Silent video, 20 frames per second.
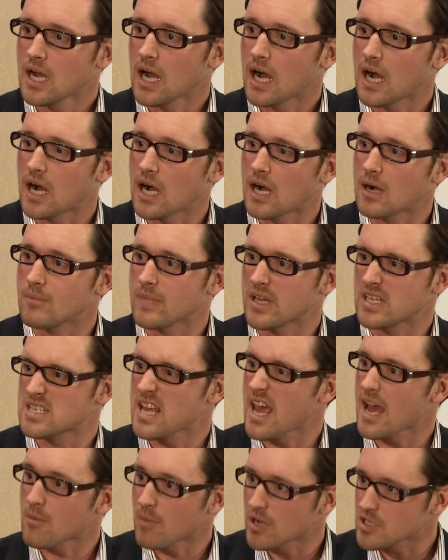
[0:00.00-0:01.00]
Um, it's
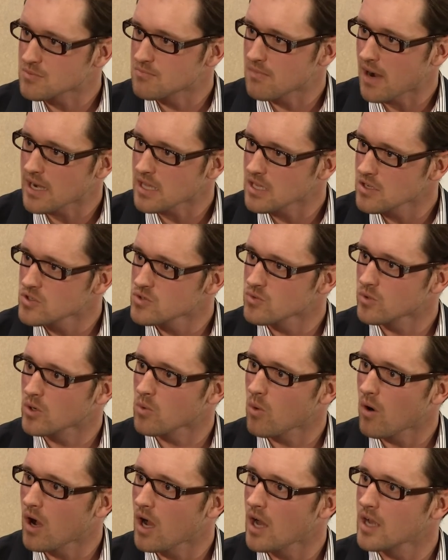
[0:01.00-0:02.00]
how much money is
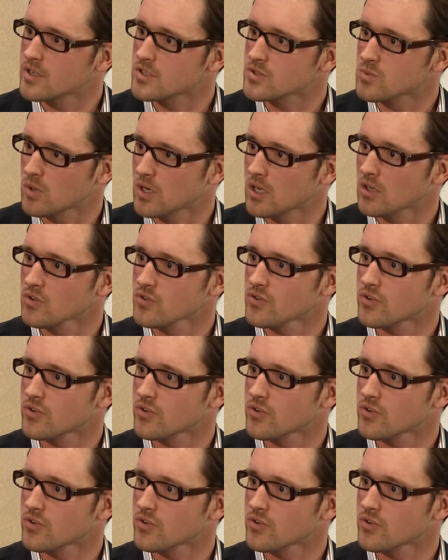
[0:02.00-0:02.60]
required as well.